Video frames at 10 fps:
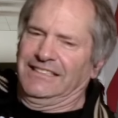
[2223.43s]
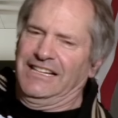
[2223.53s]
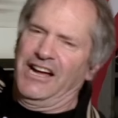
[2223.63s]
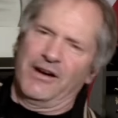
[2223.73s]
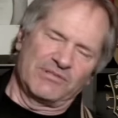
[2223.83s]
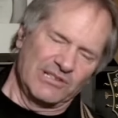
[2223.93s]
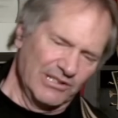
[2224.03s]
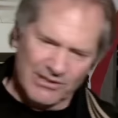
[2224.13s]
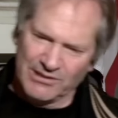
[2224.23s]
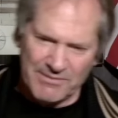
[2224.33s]

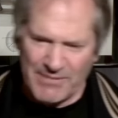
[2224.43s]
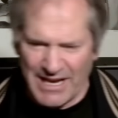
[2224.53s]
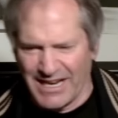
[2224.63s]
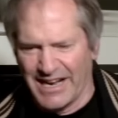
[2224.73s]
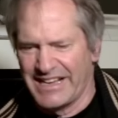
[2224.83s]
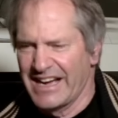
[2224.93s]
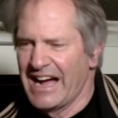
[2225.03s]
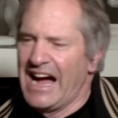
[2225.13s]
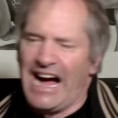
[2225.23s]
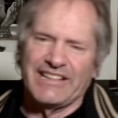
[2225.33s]
Absolutely, man.
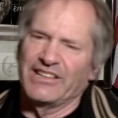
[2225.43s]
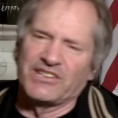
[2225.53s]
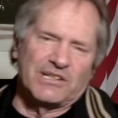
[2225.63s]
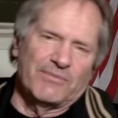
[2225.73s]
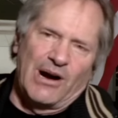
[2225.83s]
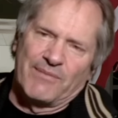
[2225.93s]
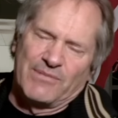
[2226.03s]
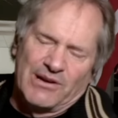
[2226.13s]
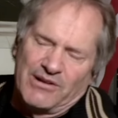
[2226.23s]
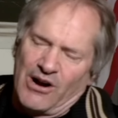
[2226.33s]
I listen
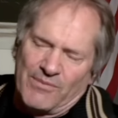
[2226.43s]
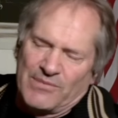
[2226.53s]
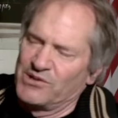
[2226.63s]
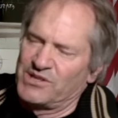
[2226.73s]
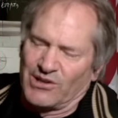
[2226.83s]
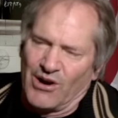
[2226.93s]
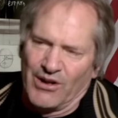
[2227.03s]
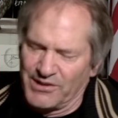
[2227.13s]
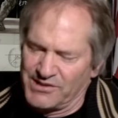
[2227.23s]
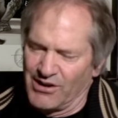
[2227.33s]
to our music all
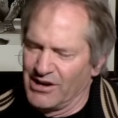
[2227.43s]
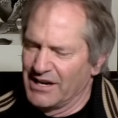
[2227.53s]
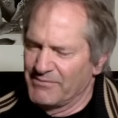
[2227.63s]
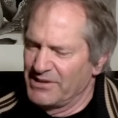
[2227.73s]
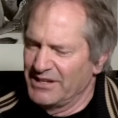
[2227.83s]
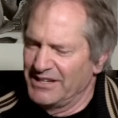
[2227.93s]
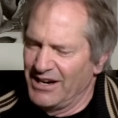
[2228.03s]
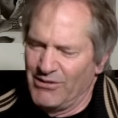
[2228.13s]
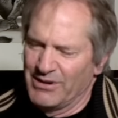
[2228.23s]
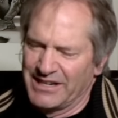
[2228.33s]
the time, you
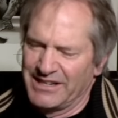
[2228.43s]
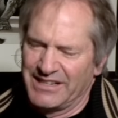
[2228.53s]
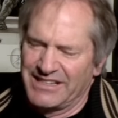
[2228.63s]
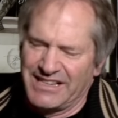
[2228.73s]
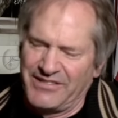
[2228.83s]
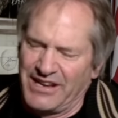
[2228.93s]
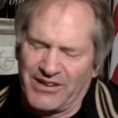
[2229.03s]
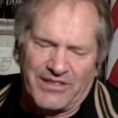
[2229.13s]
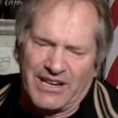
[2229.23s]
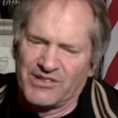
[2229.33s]
know, and
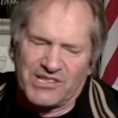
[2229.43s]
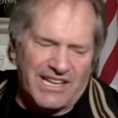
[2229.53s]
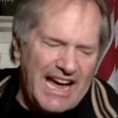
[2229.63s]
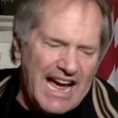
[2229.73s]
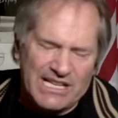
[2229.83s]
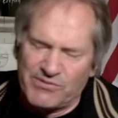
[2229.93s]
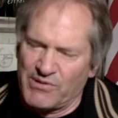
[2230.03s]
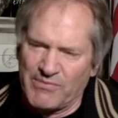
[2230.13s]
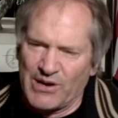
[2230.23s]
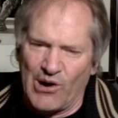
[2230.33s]
there's Cass with
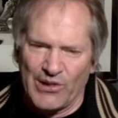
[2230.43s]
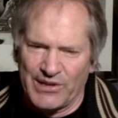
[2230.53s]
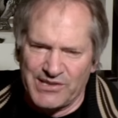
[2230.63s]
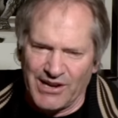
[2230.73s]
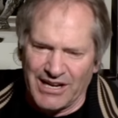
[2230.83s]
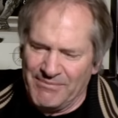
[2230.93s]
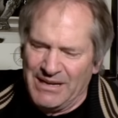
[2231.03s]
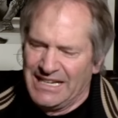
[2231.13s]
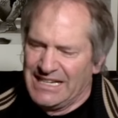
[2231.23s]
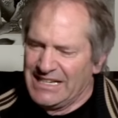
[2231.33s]
me all the time,
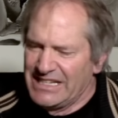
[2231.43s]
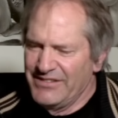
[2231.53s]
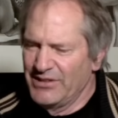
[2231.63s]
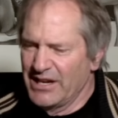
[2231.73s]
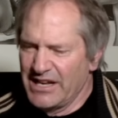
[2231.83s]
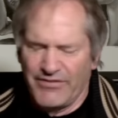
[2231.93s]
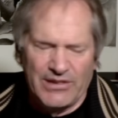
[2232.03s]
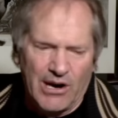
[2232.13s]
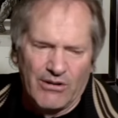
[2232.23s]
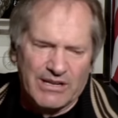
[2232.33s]
even
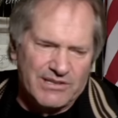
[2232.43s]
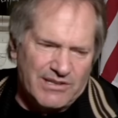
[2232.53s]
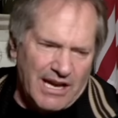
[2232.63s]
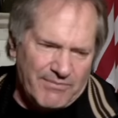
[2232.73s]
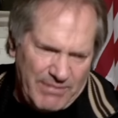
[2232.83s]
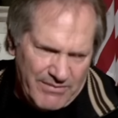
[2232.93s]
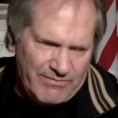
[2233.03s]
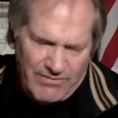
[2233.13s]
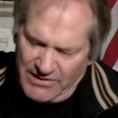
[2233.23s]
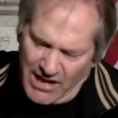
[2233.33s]
though he's like been
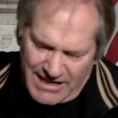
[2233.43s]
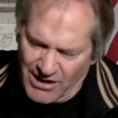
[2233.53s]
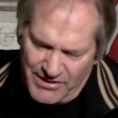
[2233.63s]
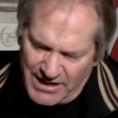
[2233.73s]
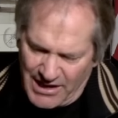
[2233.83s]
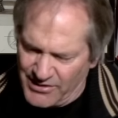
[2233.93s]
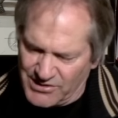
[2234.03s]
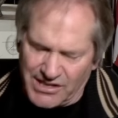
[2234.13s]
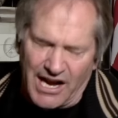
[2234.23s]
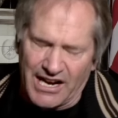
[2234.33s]
like on the other
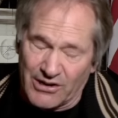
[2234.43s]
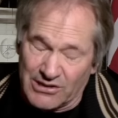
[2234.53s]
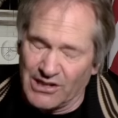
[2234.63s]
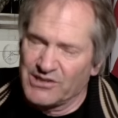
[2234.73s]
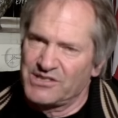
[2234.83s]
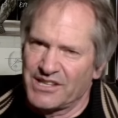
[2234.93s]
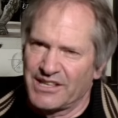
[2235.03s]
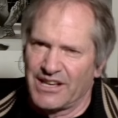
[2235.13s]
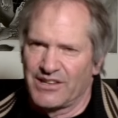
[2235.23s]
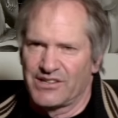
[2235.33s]
side or close to
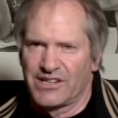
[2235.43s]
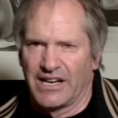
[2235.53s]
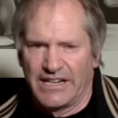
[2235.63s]
the other side.